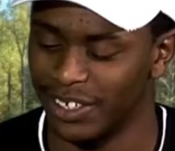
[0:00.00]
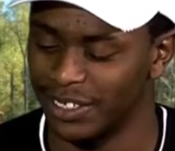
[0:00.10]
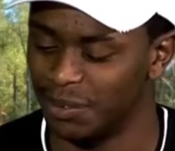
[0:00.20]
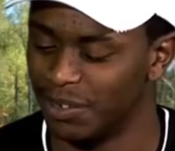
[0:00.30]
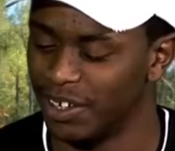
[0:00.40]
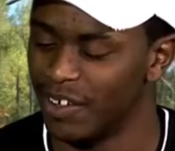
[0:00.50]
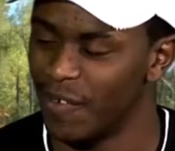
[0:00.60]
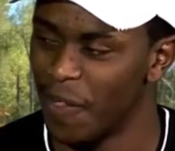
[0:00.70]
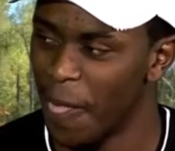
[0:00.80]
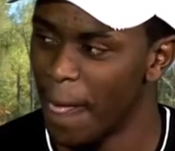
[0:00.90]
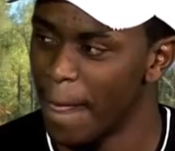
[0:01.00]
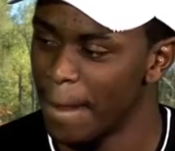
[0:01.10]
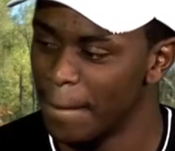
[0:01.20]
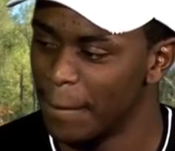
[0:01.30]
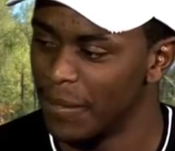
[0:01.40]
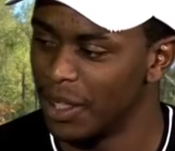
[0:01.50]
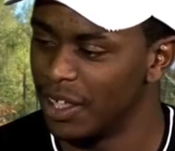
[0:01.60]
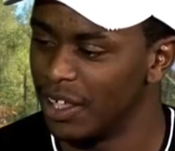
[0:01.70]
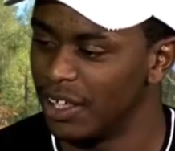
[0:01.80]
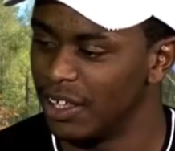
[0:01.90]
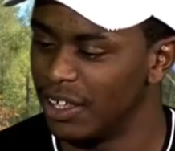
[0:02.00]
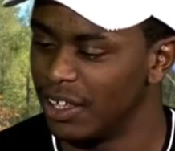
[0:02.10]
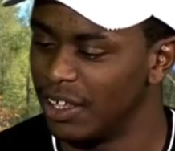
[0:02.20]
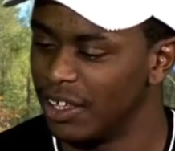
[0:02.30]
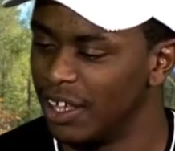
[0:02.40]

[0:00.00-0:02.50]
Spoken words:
When you put stuff in the cough syrup drink, is